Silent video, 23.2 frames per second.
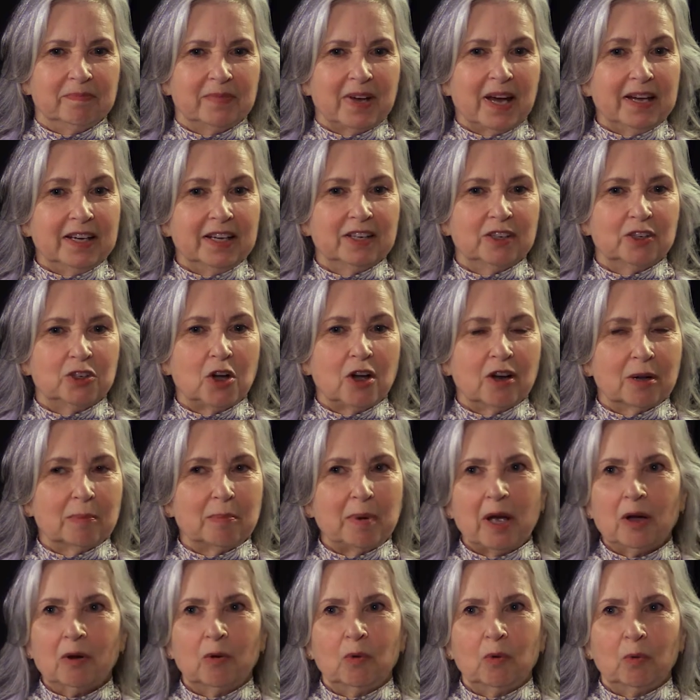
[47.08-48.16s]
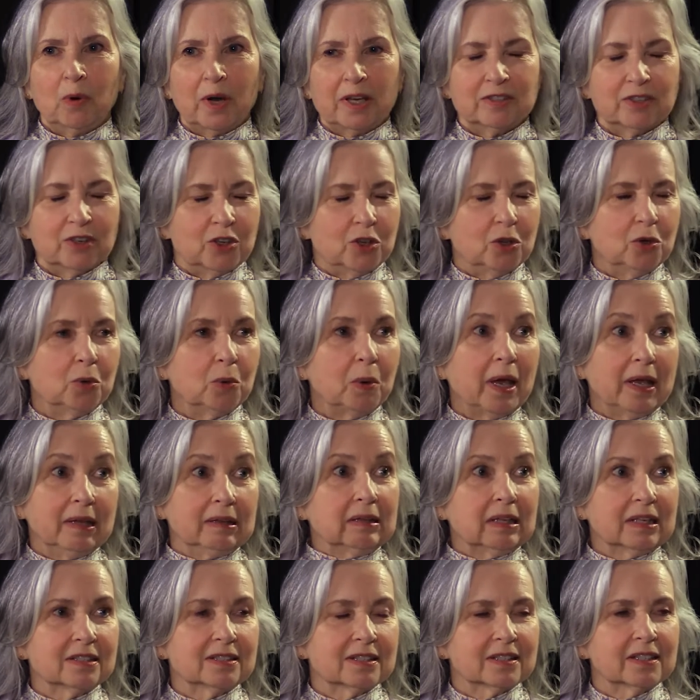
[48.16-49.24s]
I can talk about rescue
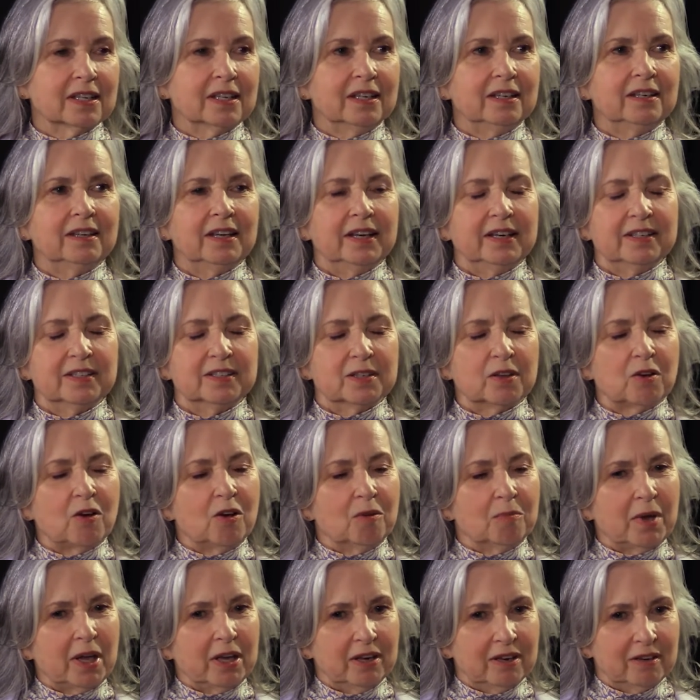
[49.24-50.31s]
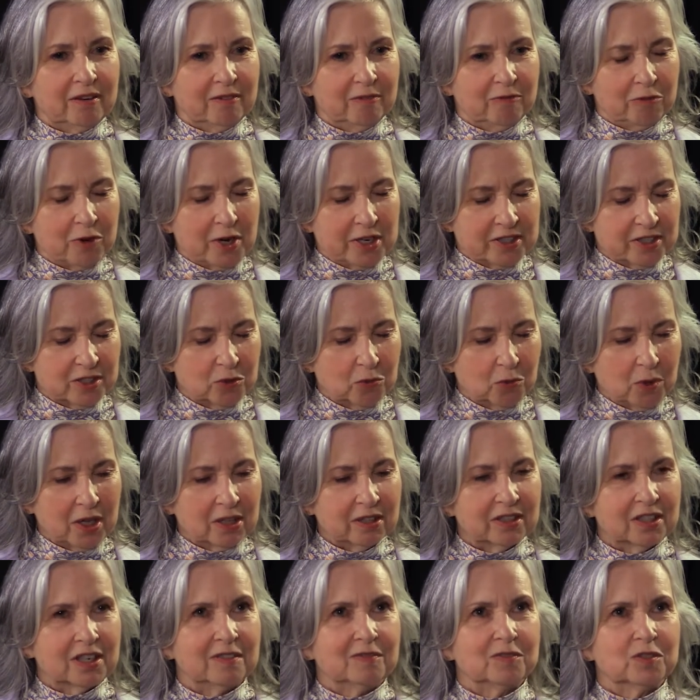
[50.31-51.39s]
endlessly, as all my friends and
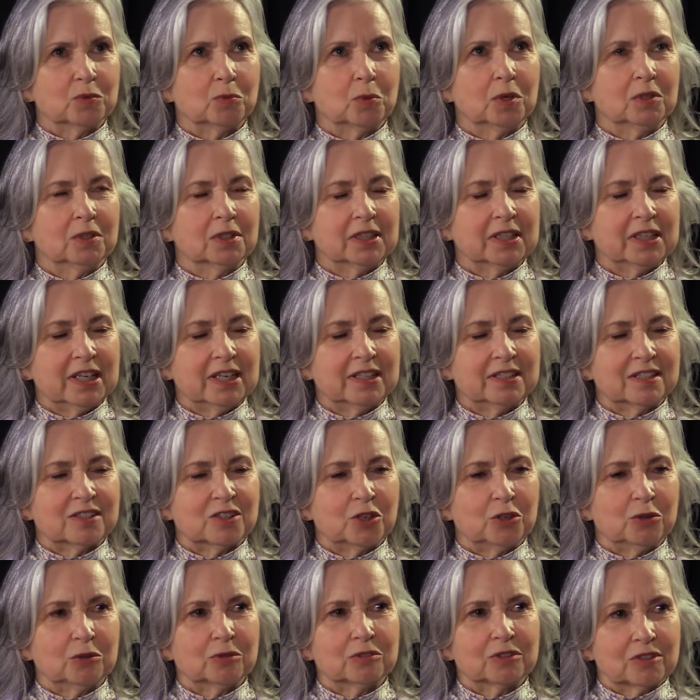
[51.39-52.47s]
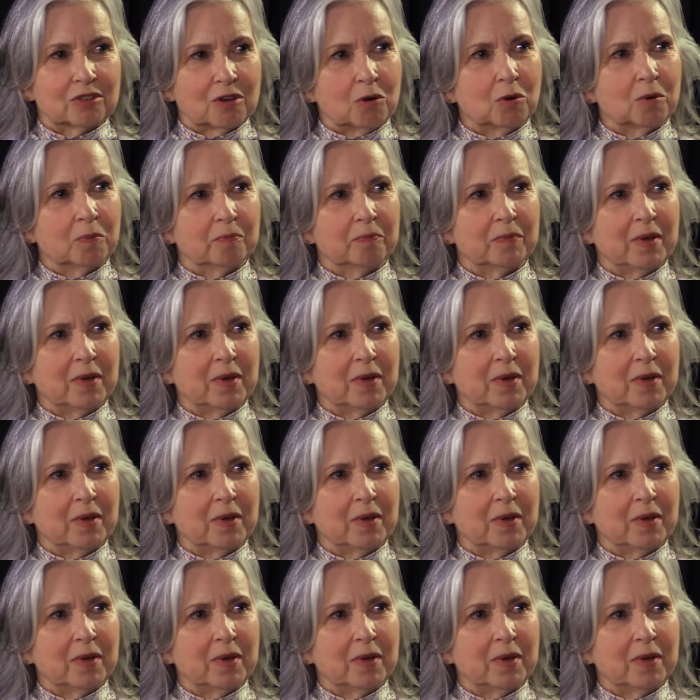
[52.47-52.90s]
relatives will attest to. So,